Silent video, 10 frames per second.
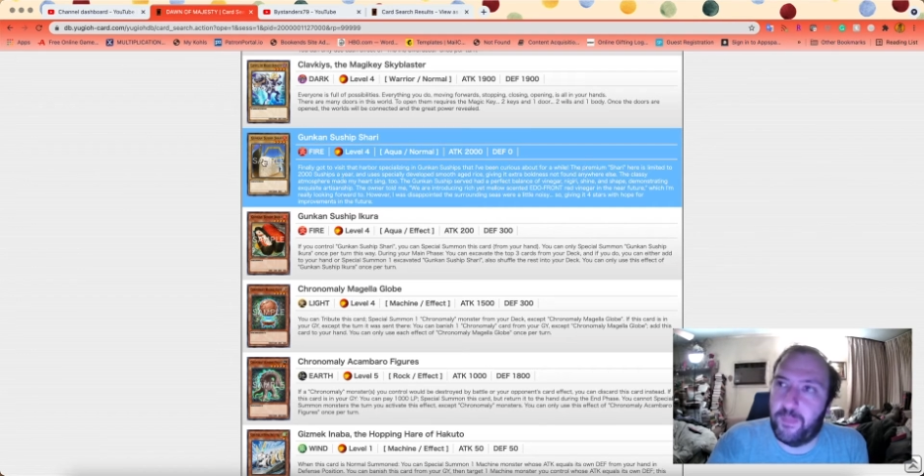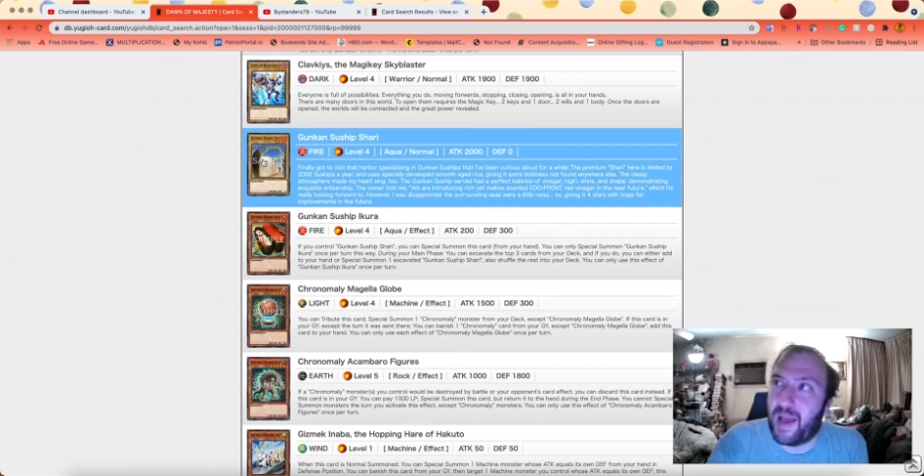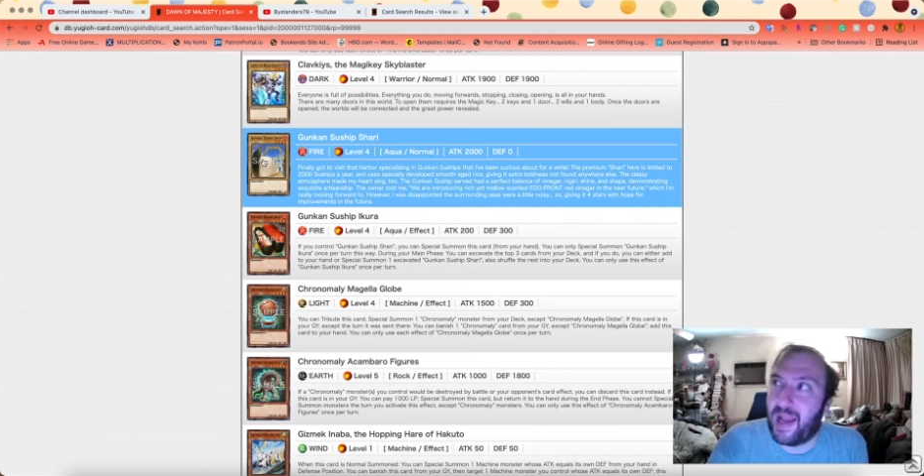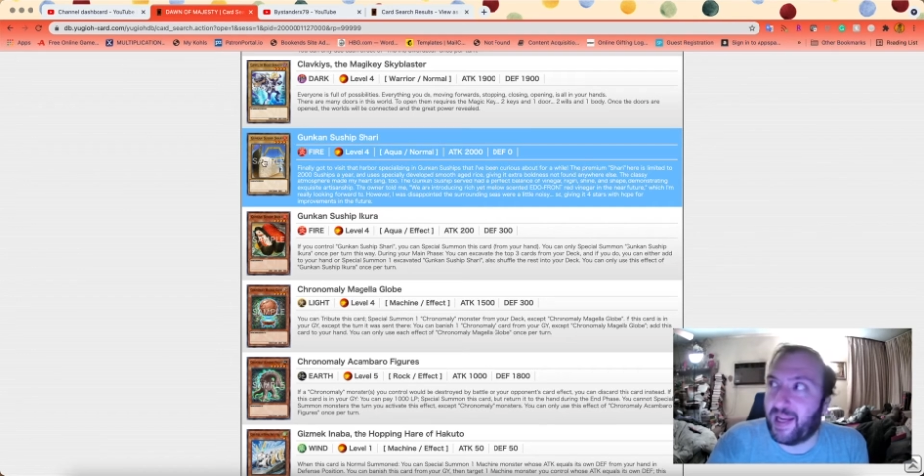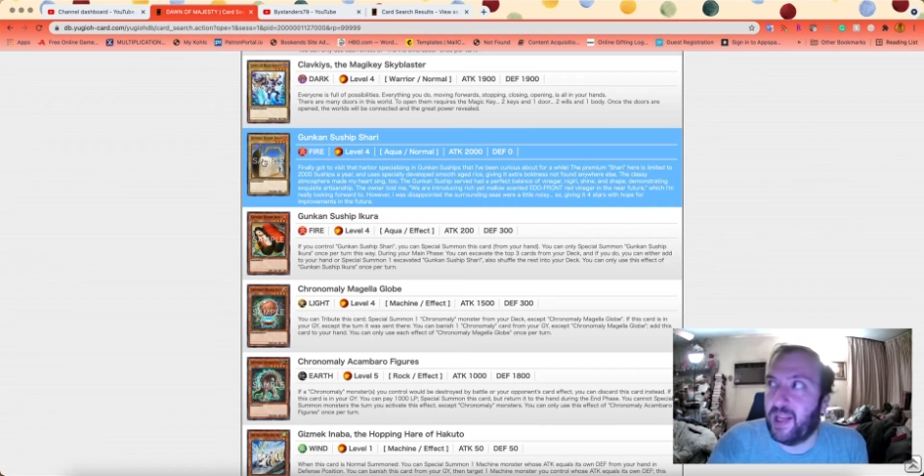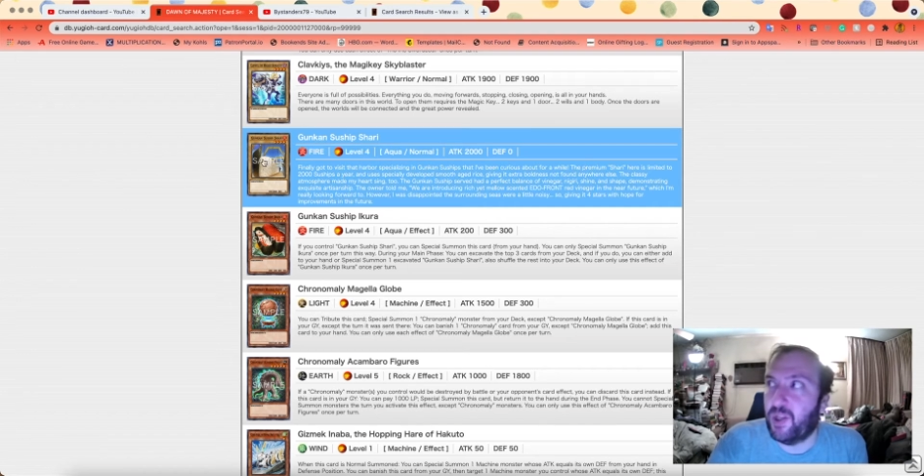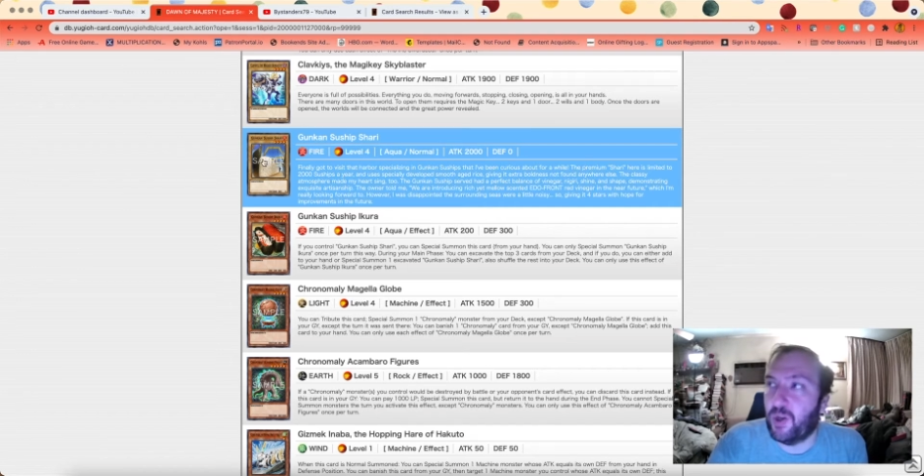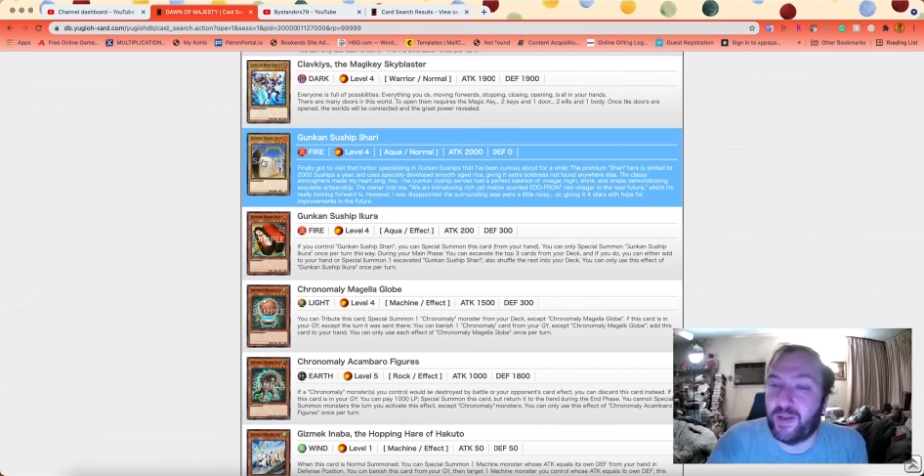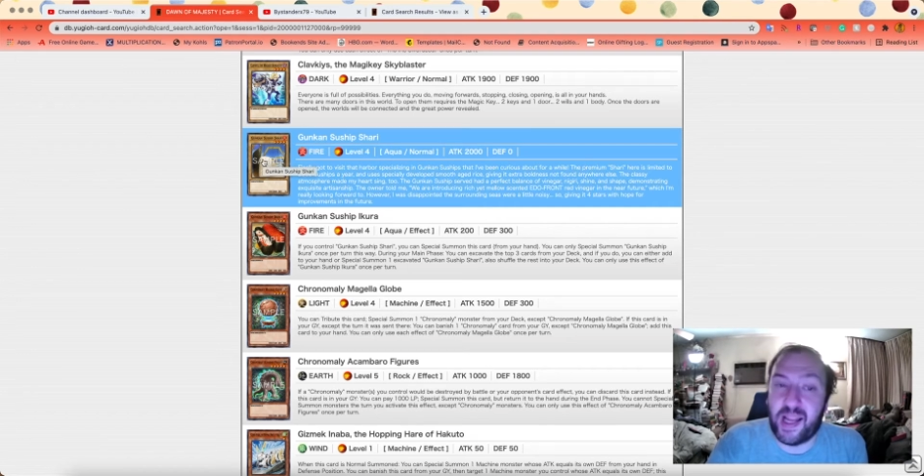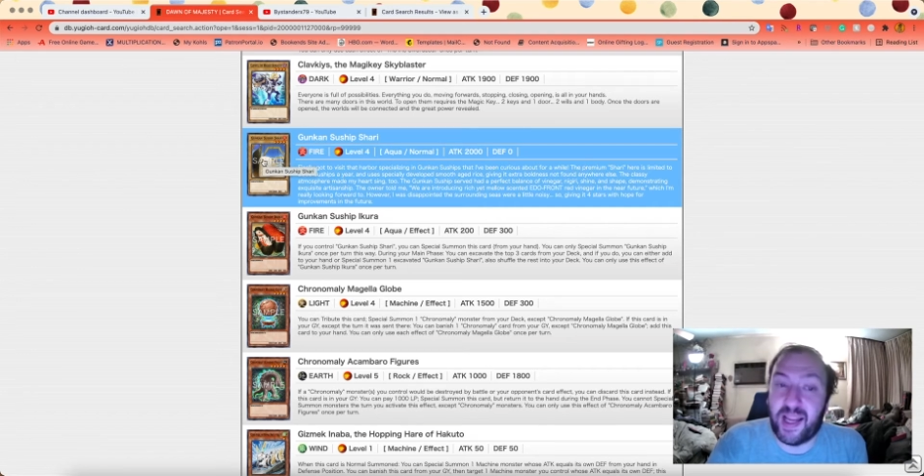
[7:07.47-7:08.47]
back into your
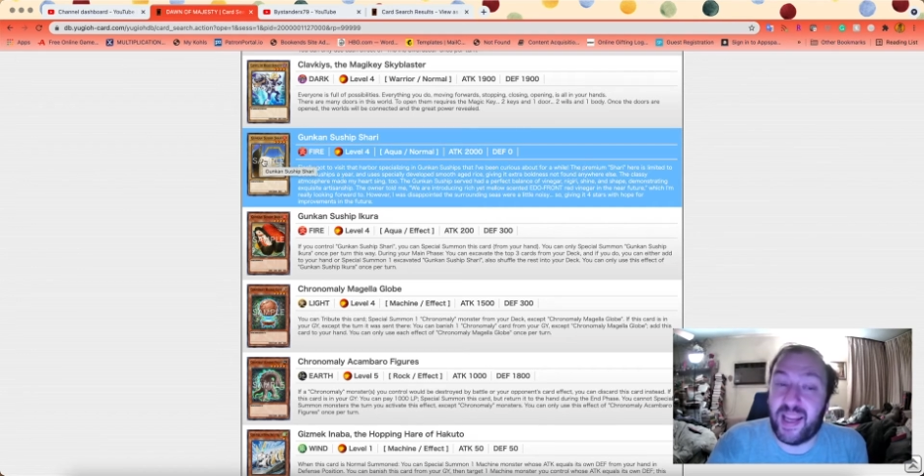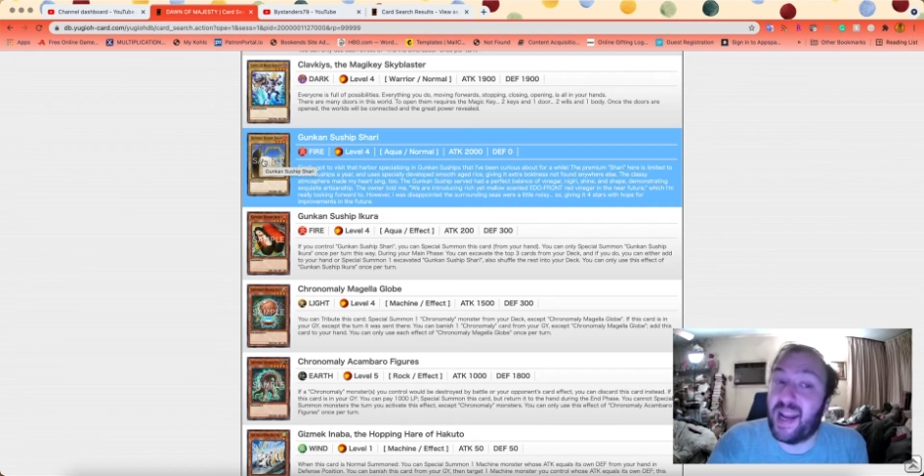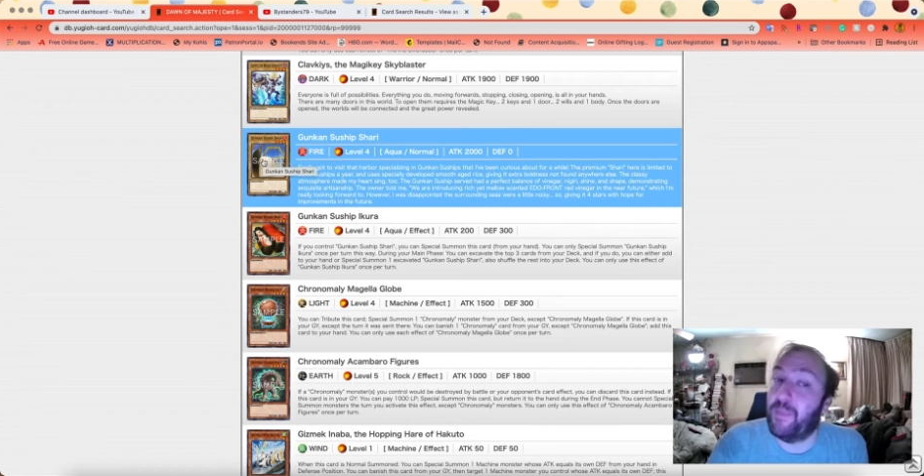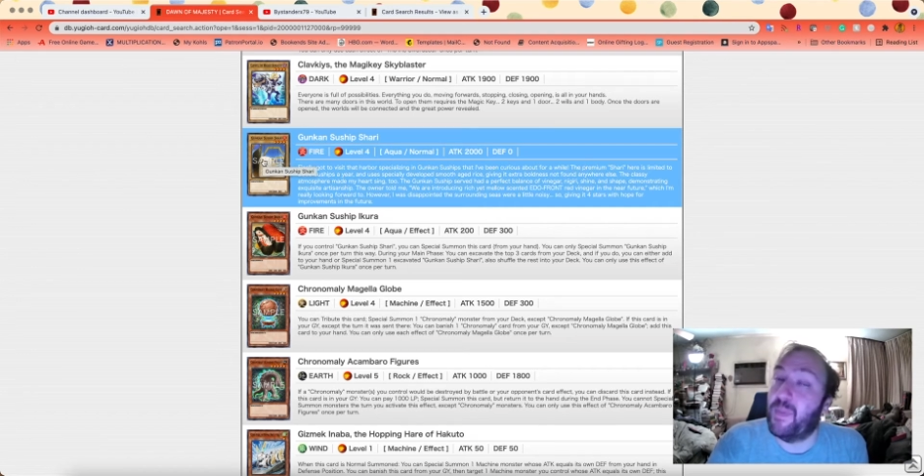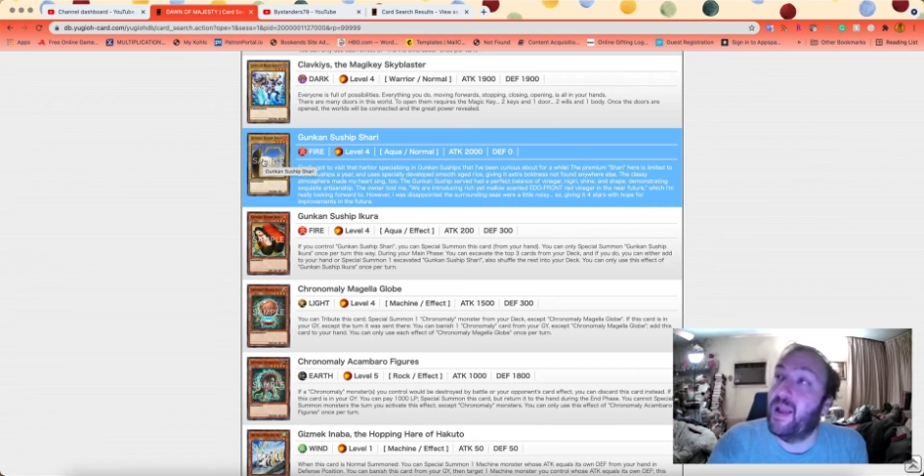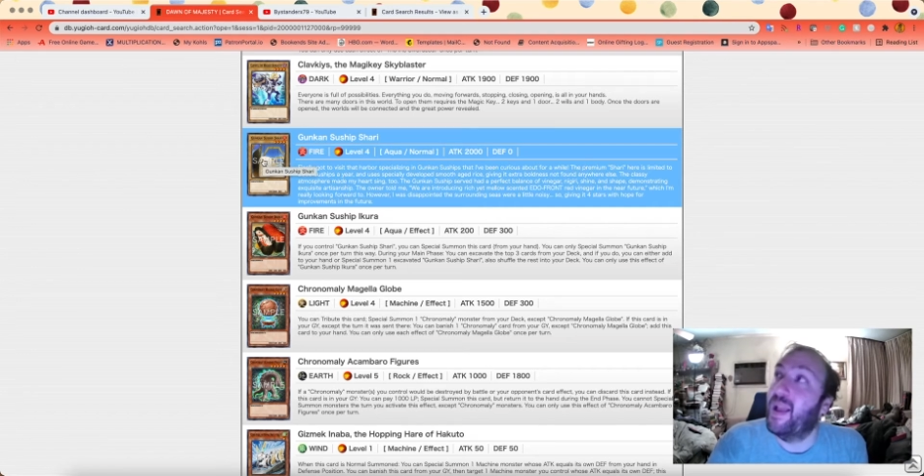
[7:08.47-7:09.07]
deck, get it